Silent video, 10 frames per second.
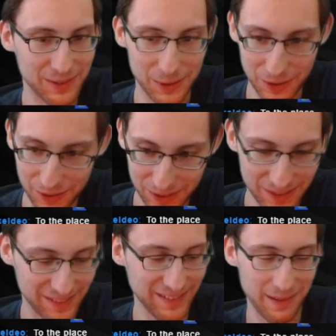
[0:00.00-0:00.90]
Urso.
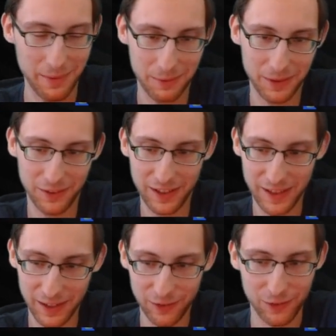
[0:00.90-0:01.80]
I mean, we'll see
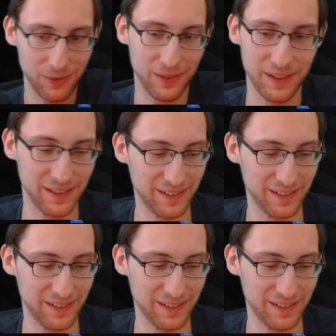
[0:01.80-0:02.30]
that soon.